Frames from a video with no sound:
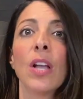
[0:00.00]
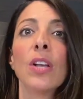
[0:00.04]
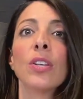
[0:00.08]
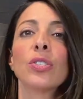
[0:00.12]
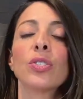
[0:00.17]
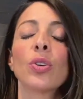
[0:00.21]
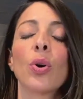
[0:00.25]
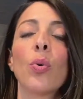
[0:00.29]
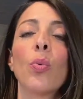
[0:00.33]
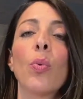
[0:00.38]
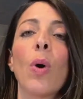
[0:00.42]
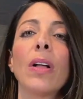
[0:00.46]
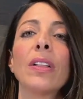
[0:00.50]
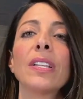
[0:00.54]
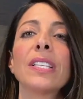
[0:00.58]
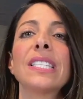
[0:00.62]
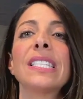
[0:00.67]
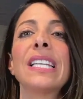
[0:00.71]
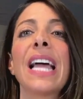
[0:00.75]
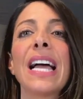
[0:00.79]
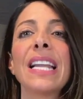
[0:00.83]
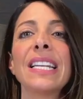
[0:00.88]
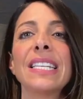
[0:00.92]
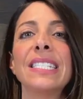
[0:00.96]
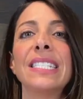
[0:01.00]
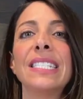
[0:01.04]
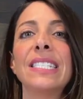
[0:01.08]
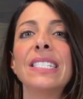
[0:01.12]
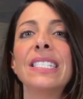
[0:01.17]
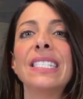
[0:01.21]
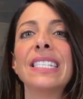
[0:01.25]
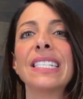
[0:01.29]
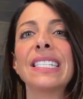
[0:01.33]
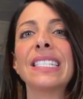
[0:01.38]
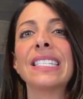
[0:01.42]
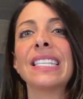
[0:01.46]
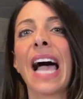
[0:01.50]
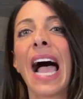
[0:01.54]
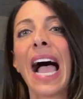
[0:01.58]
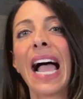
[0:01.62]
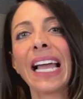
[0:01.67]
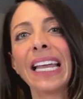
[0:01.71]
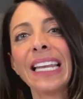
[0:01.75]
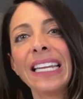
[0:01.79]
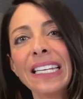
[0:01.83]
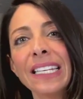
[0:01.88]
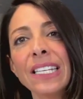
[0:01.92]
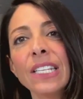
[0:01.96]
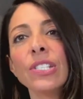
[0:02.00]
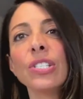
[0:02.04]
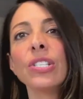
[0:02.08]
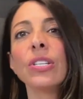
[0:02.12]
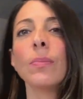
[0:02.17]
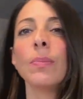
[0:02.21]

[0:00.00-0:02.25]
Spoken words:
So while it's not designed